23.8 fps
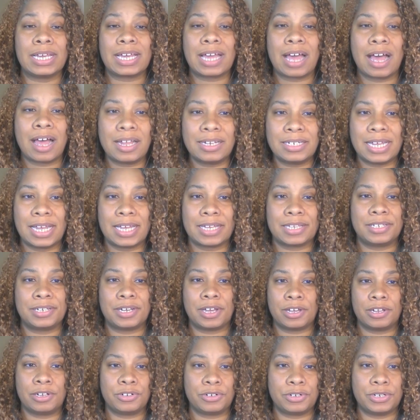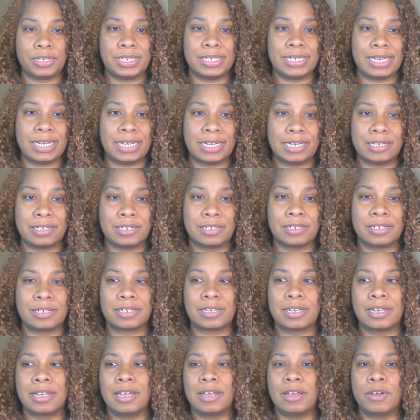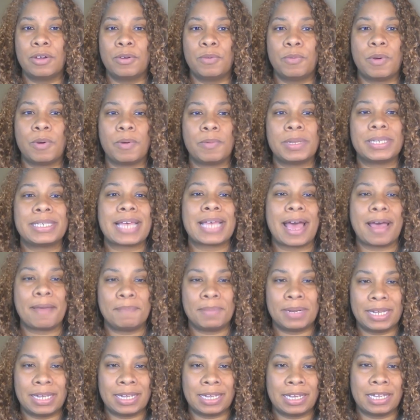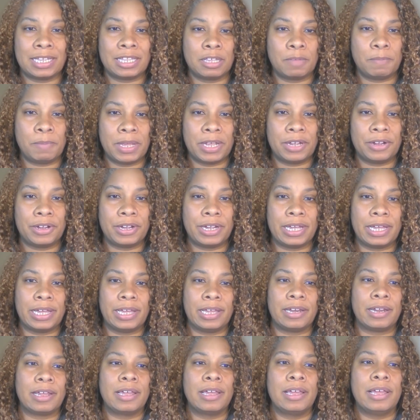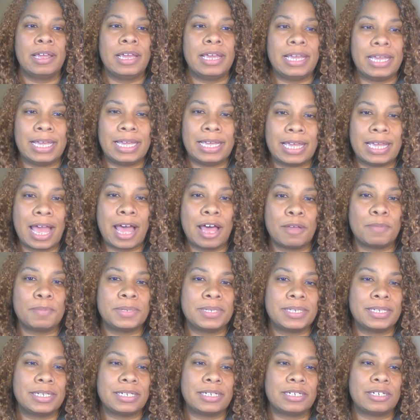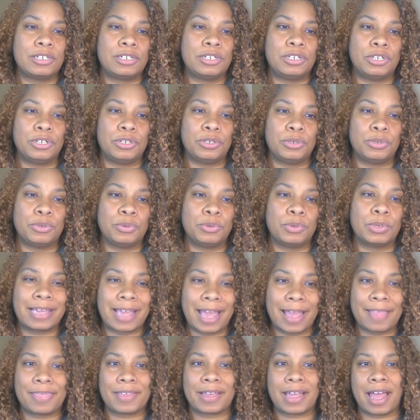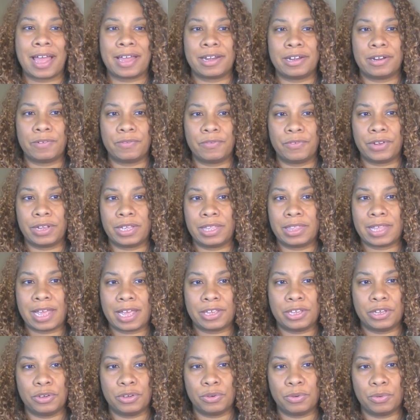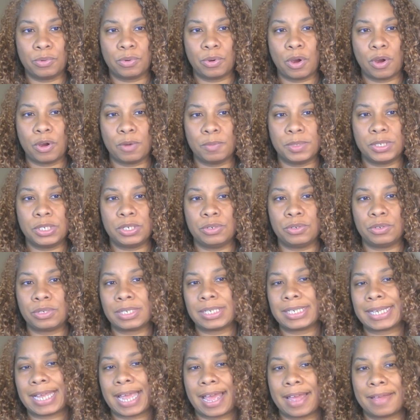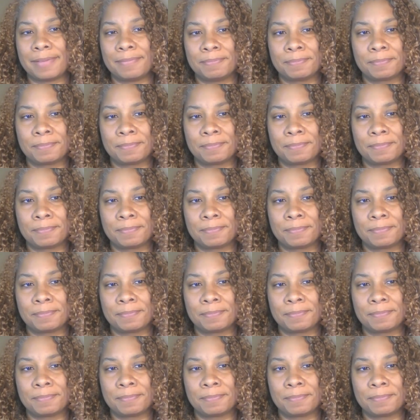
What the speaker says: context to understand what was happening in the period, it helps to get the kind of read that you hope students get.